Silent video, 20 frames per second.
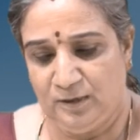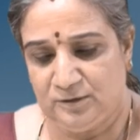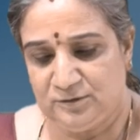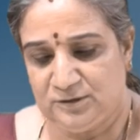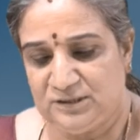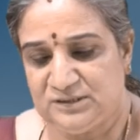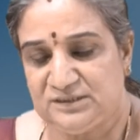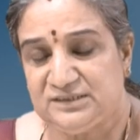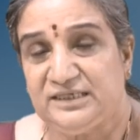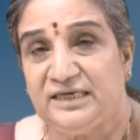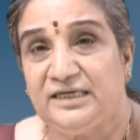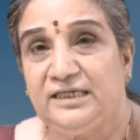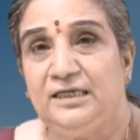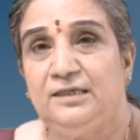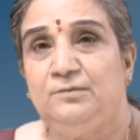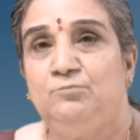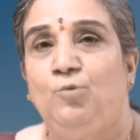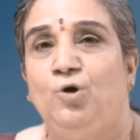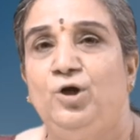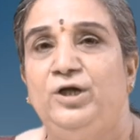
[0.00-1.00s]
The
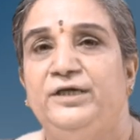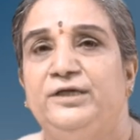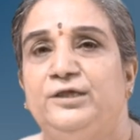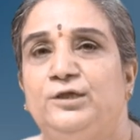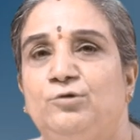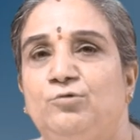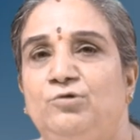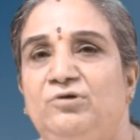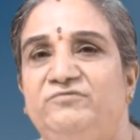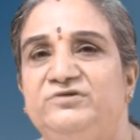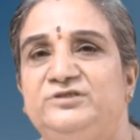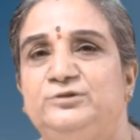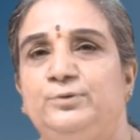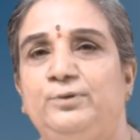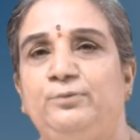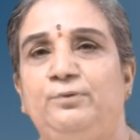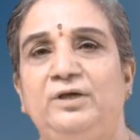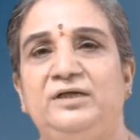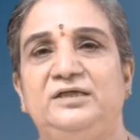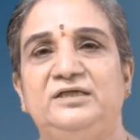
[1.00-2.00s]
second molecule which we
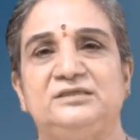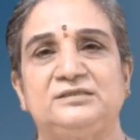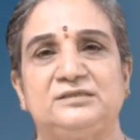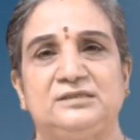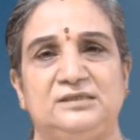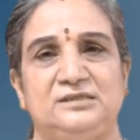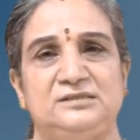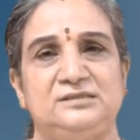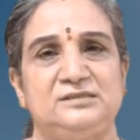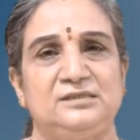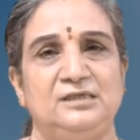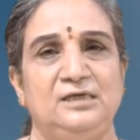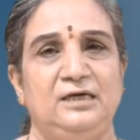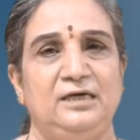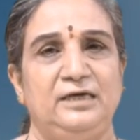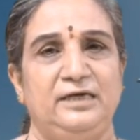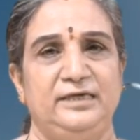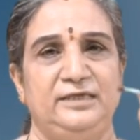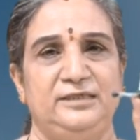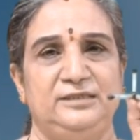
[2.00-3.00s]
will discuss
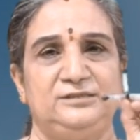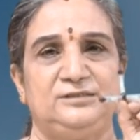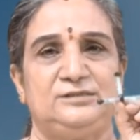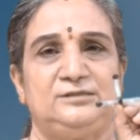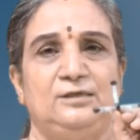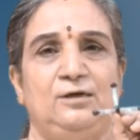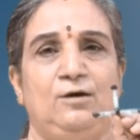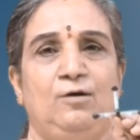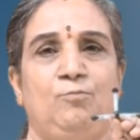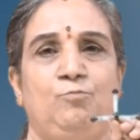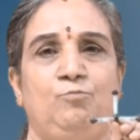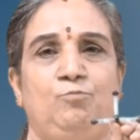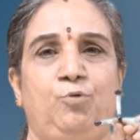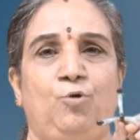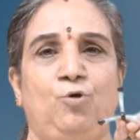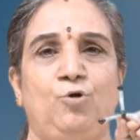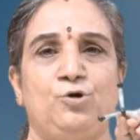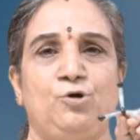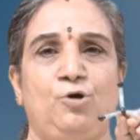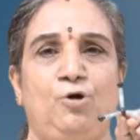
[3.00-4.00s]
is
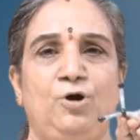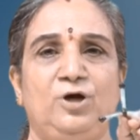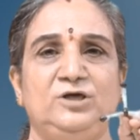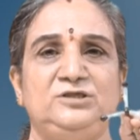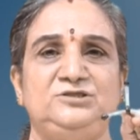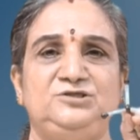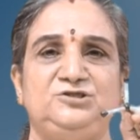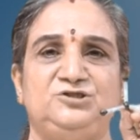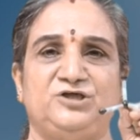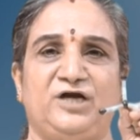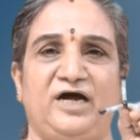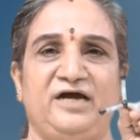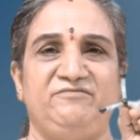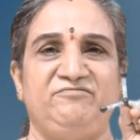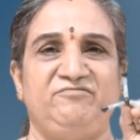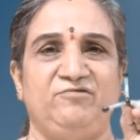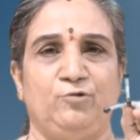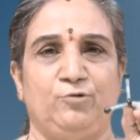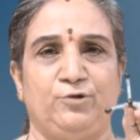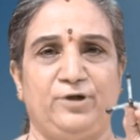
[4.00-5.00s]
boron
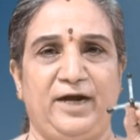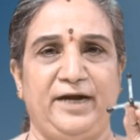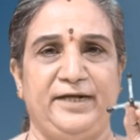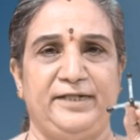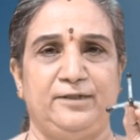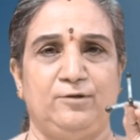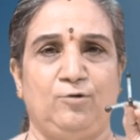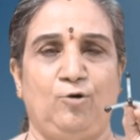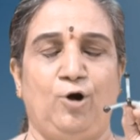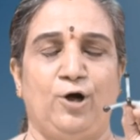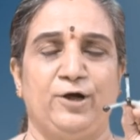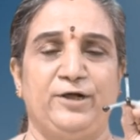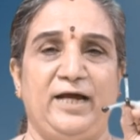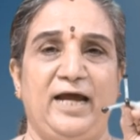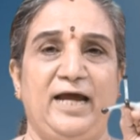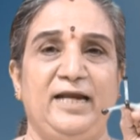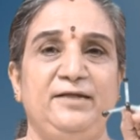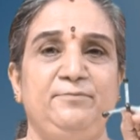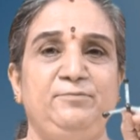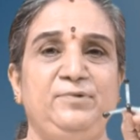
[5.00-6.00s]
trifluoride or
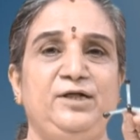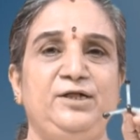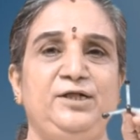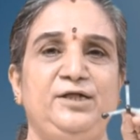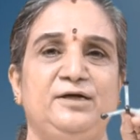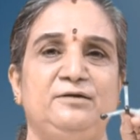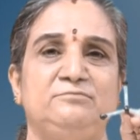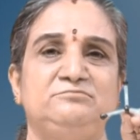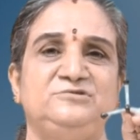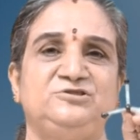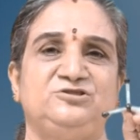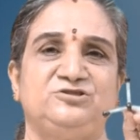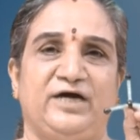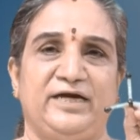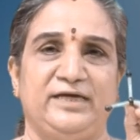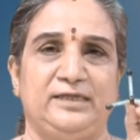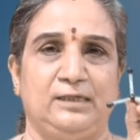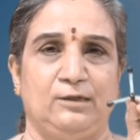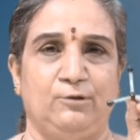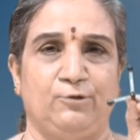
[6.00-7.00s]
aluminium
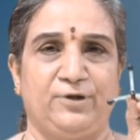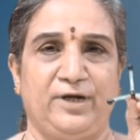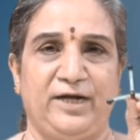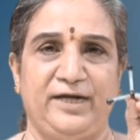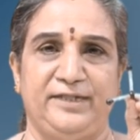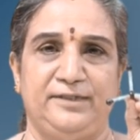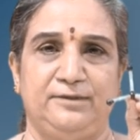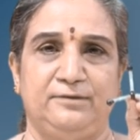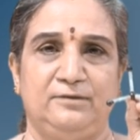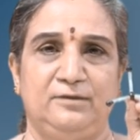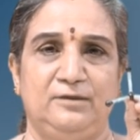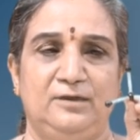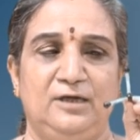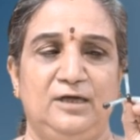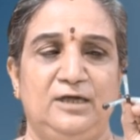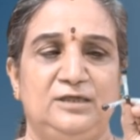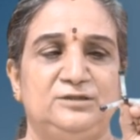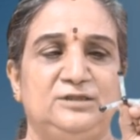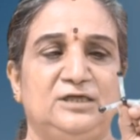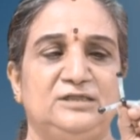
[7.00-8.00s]
trichloride.
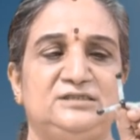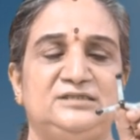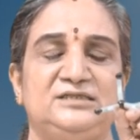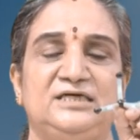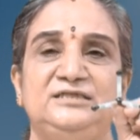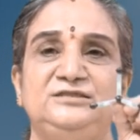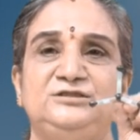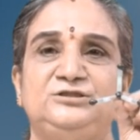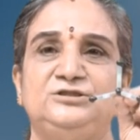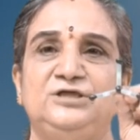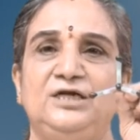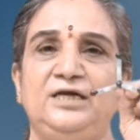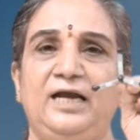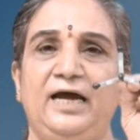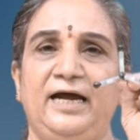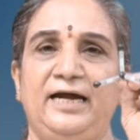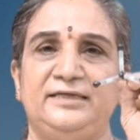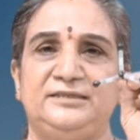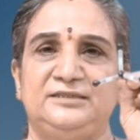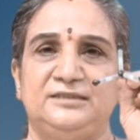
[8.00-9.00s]
The central
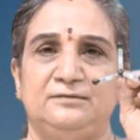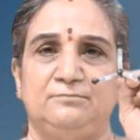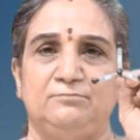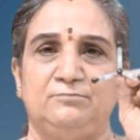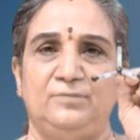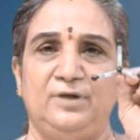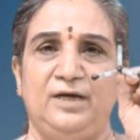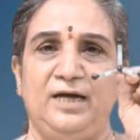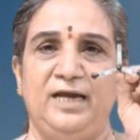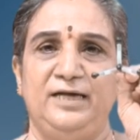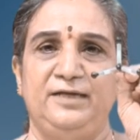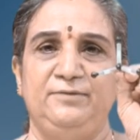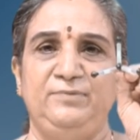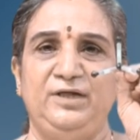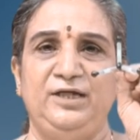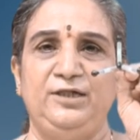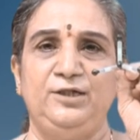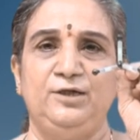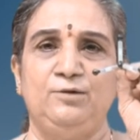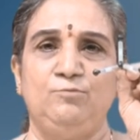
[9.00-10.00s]
atom,
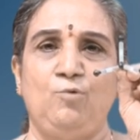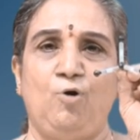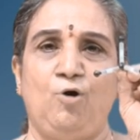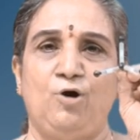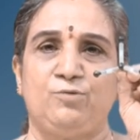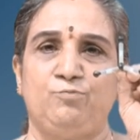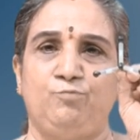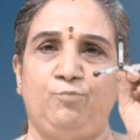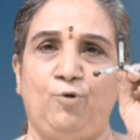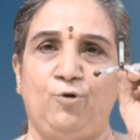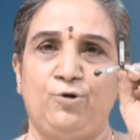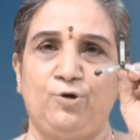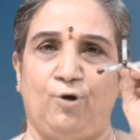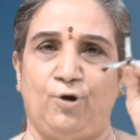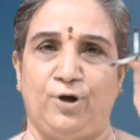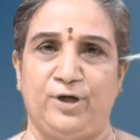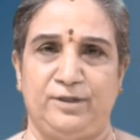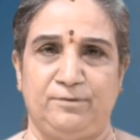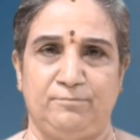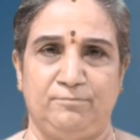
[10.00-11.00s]
aluminium or
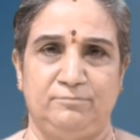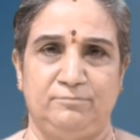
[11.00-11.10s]
boron,